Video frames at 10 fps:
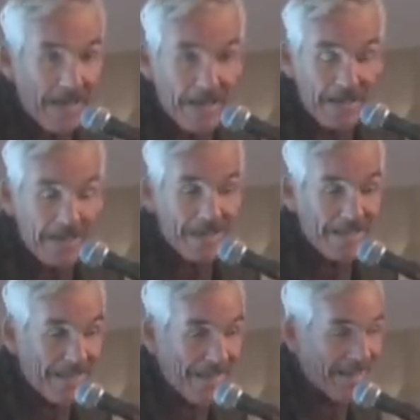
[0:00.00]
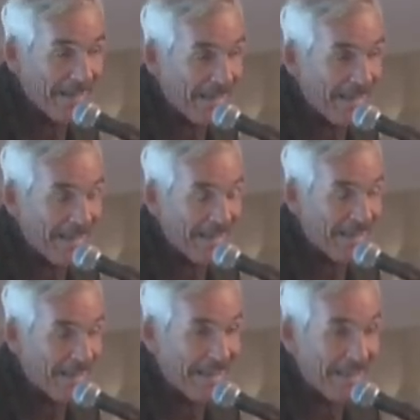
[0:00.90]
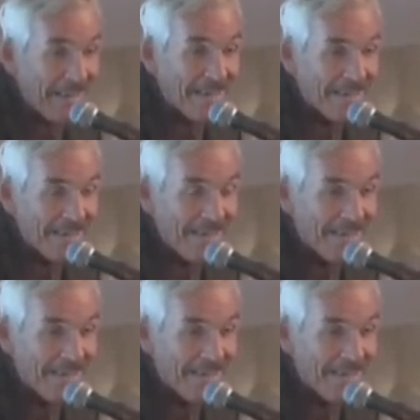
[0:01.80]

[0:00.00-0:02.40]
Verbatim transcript: uh, and